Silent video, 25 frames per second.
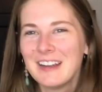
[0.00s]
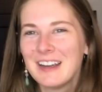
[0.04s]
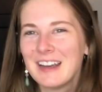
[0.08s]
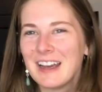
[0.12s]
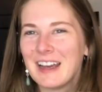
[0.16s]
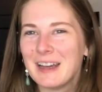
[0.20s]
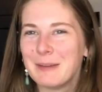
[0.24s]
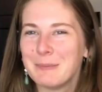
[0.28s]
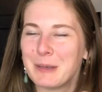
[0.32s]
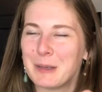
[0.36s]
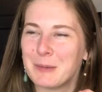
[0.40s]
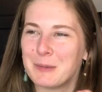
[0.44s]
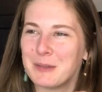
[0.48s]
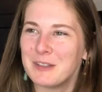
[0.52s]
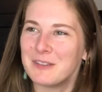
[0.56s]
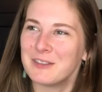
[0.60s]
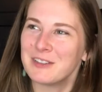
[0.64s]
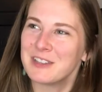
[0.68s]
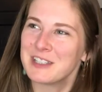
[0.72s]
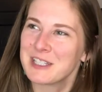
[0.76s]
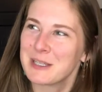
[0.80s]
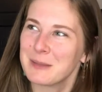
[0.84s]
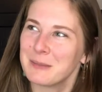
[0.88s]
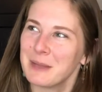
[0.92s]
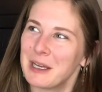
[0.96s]
and maybe even
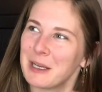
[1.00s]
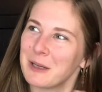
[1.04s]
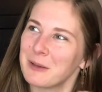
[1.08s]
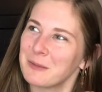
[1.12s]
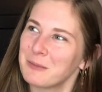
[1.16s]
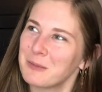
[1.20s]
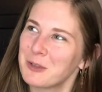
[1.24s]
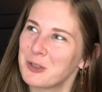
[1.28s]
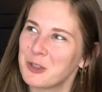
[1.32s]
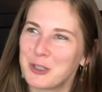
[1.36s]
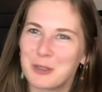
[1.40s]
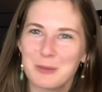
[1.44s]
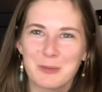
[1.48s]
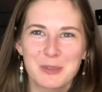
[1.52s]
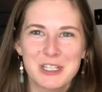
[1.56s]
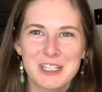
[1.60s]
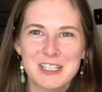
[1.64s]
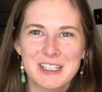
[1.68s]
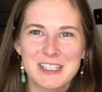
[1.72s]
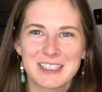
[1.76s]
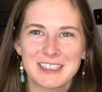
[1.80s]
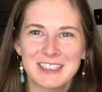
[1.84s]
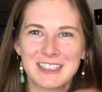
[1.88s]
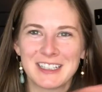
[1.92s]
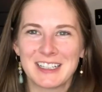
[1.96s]
some like cream cheese
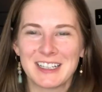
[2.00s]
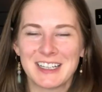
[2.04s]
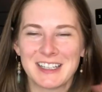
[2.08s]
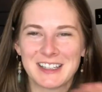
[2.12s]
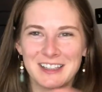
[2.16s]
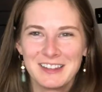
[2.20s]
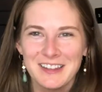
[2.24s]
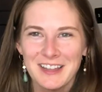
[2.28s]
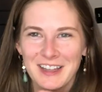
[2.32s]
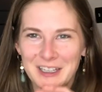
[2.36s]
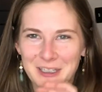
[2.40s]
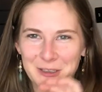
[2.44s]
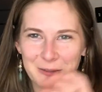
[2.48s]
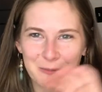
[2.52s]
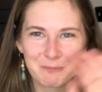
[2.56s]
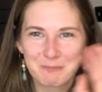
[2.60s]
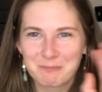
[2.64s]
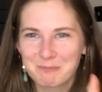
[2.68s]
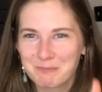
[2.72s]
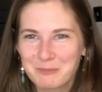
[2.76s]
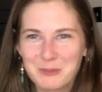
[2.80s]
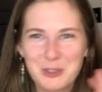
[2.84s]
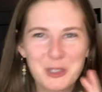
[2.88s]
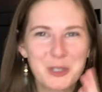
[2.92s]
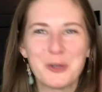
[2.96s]
in it, and then like
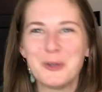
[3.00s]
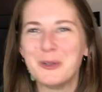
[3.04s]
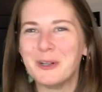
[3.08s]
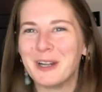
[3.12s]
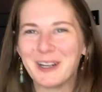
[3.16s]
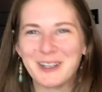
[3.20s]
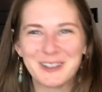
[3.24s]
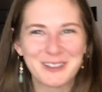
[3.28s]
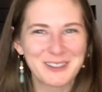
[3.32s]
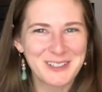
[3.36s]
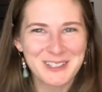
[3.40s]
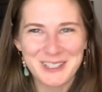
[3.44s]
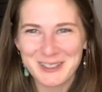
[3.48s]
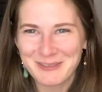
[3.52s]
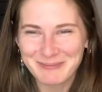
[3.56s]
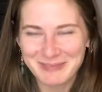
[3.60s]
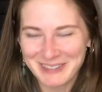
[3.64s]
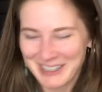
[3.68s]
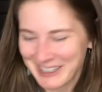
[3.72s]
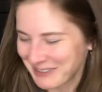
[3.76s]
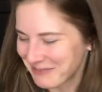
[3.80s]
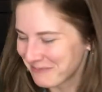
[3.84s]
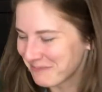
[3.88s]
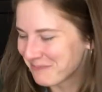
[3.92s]
tuna or something.